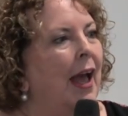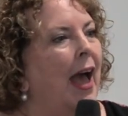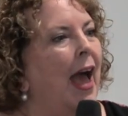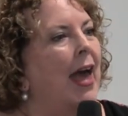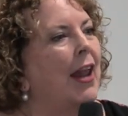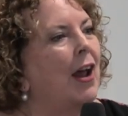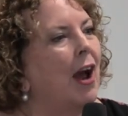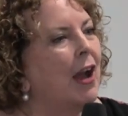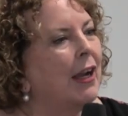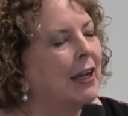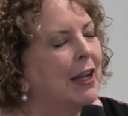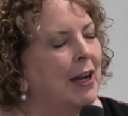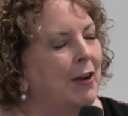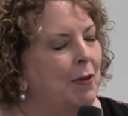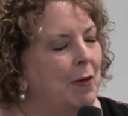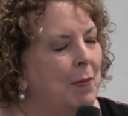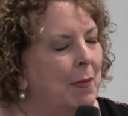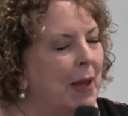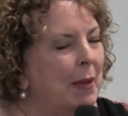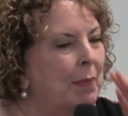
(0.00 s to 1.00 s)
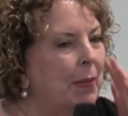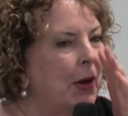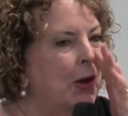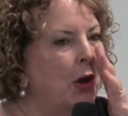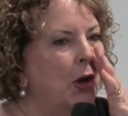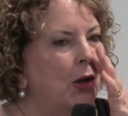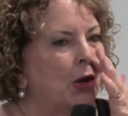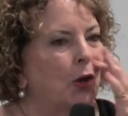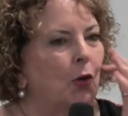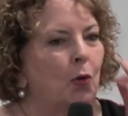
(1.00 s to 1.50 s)
And I can remember
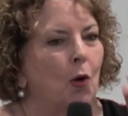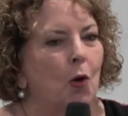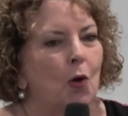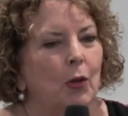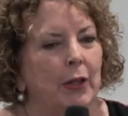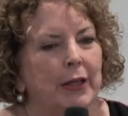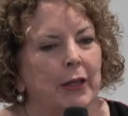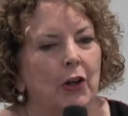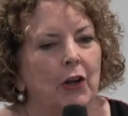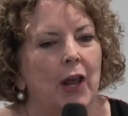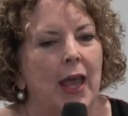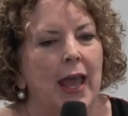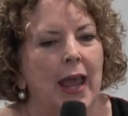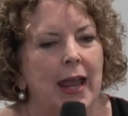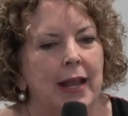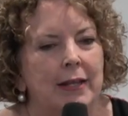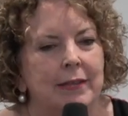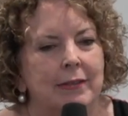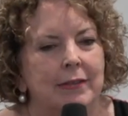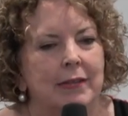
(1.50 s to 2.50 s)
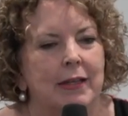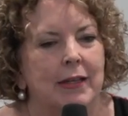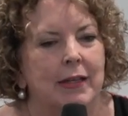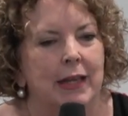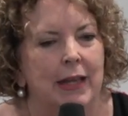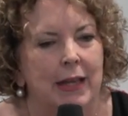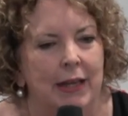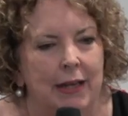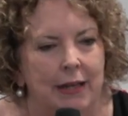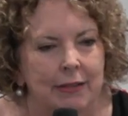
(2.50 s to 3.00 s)
her crawling on her hands and her
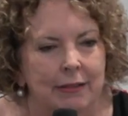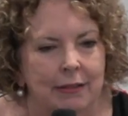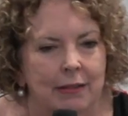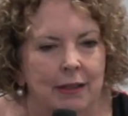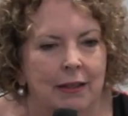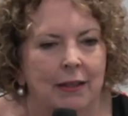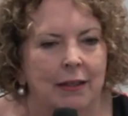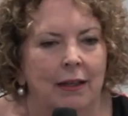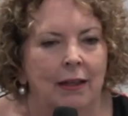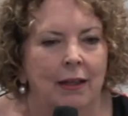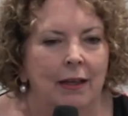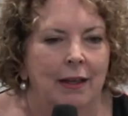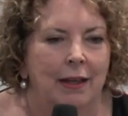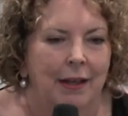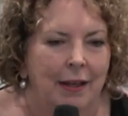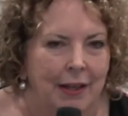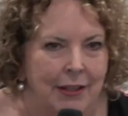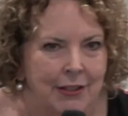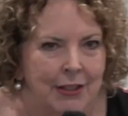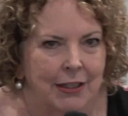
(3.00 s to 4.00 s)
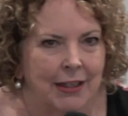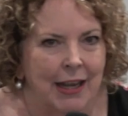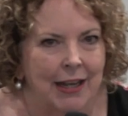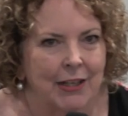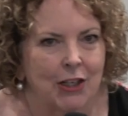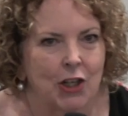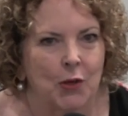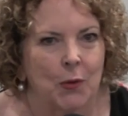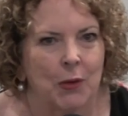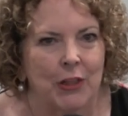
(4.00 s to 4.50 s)
knees to
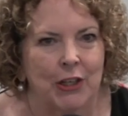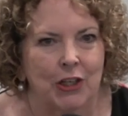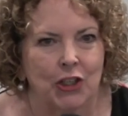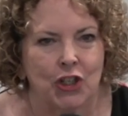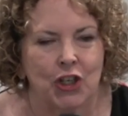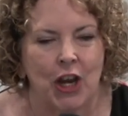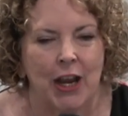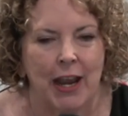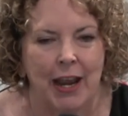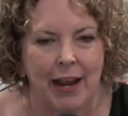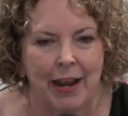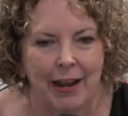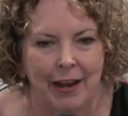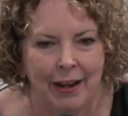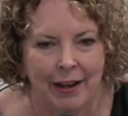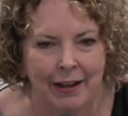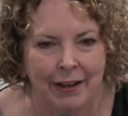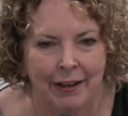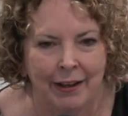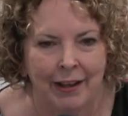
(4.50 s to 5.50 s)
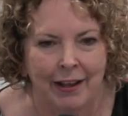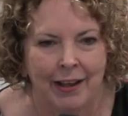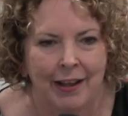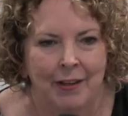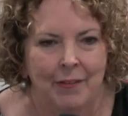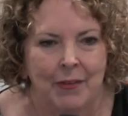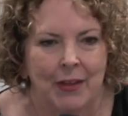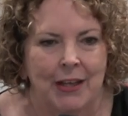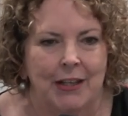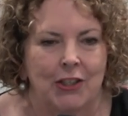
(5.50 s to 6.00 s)
get to the chair,
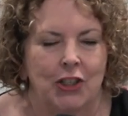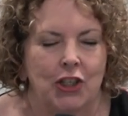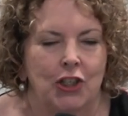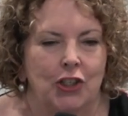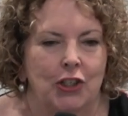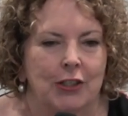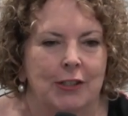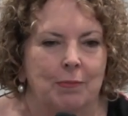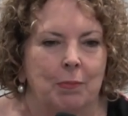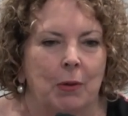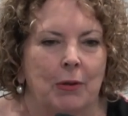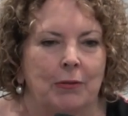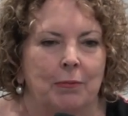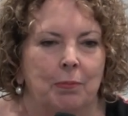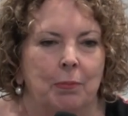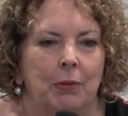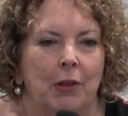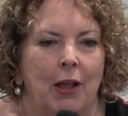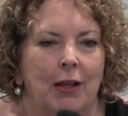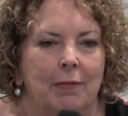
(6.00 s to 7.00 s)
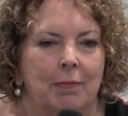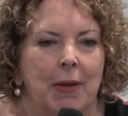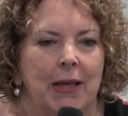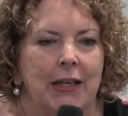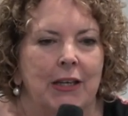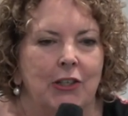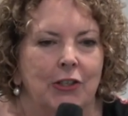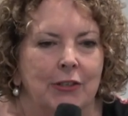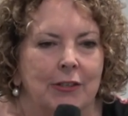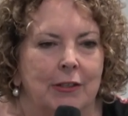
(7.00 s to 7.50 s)
and she just
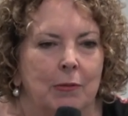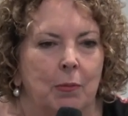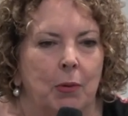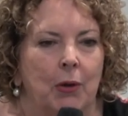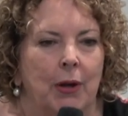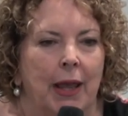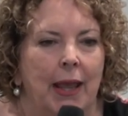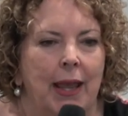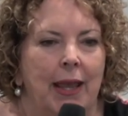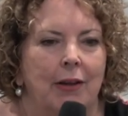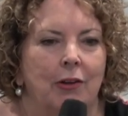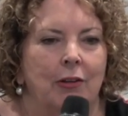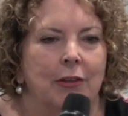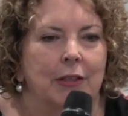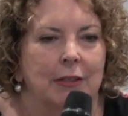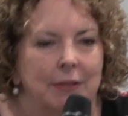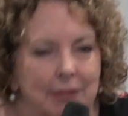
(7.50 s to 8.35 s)
manages to put her head on the